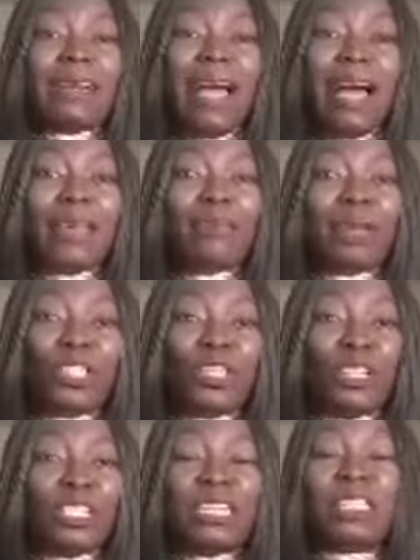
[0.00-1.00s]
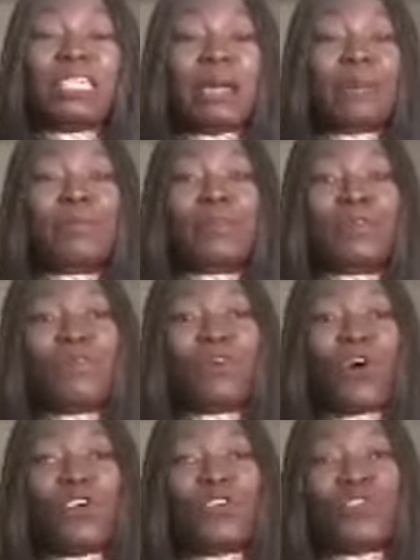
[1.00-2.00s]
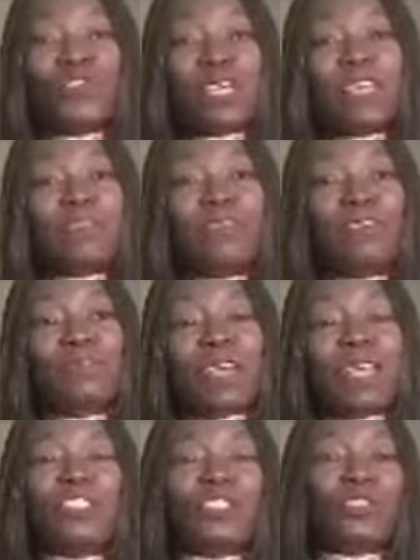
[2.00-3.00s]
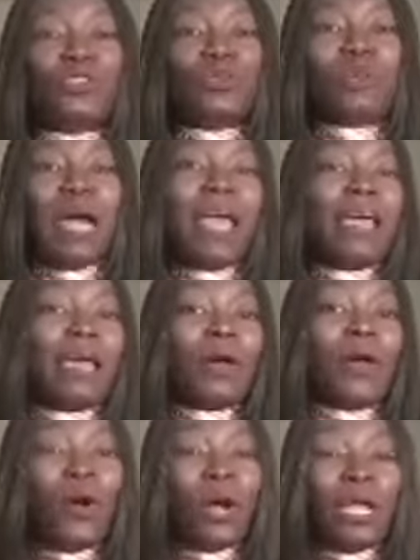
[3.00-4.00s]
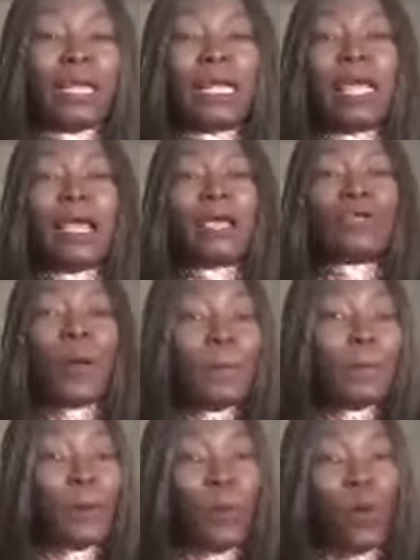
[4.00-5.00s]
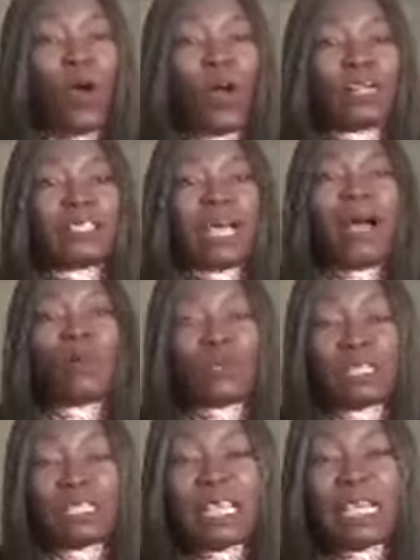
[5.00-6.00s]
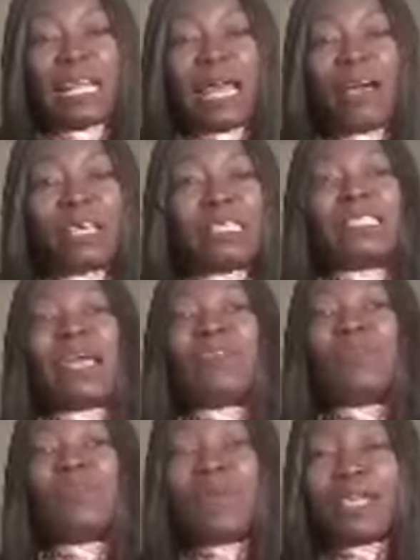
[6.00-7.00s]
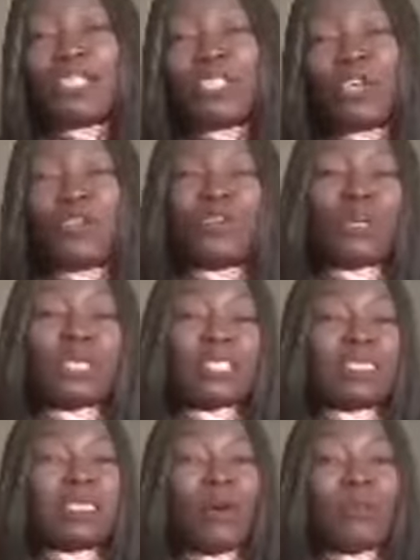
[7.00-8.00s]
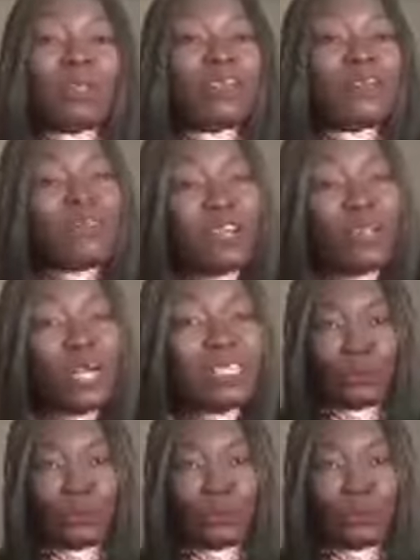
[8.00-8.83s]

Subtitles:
I mentioned here before you even venture to buy a coin. Number one, I will say now, is that you make sure you register with the various.